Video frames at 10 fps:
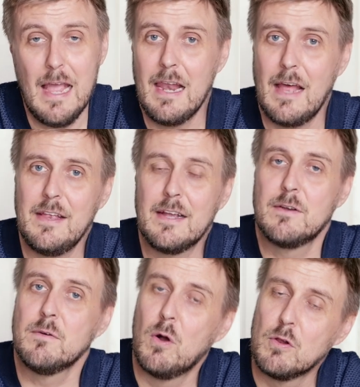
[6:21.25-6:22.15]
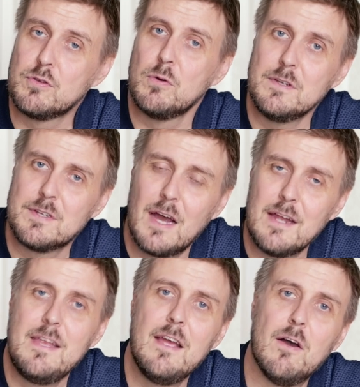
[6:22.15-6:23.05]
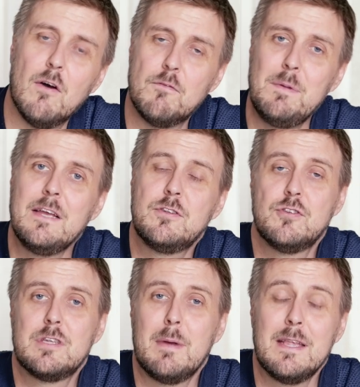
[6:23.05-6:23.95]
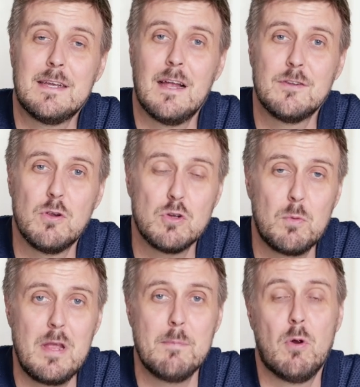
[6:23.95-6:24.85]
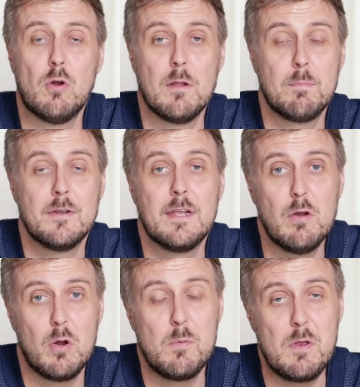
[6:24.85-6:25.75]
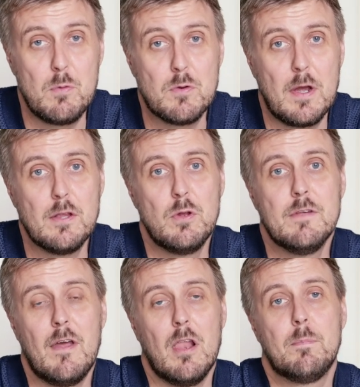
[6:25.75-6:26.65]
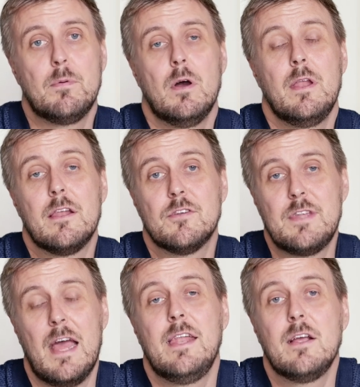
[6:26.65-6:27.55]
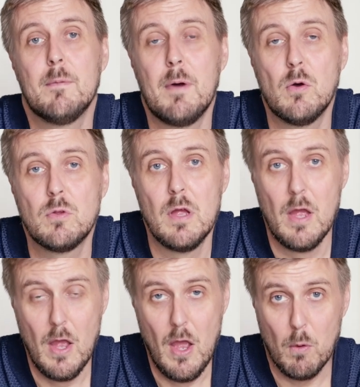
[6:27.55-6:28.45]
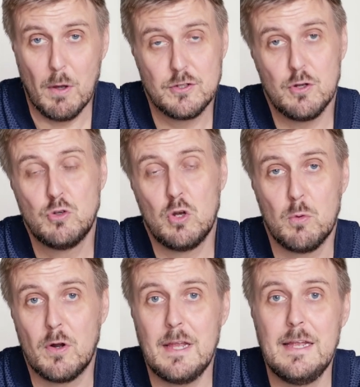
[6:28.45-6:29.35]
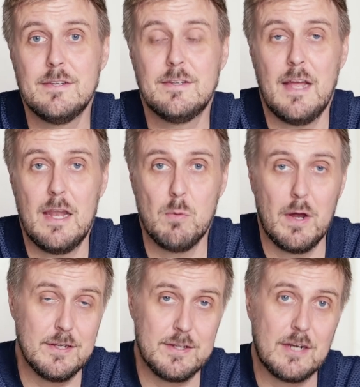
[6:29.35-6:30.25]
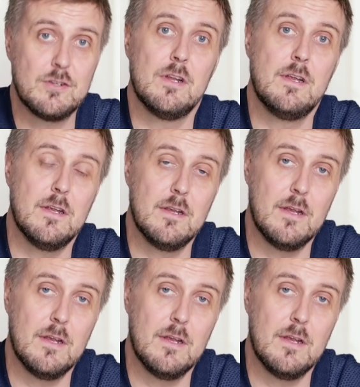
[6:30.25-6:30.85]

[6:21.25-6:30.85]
And I think also this idea of being systematical is also very important, particularly if we try to develop an understanding about what social work is and what is actually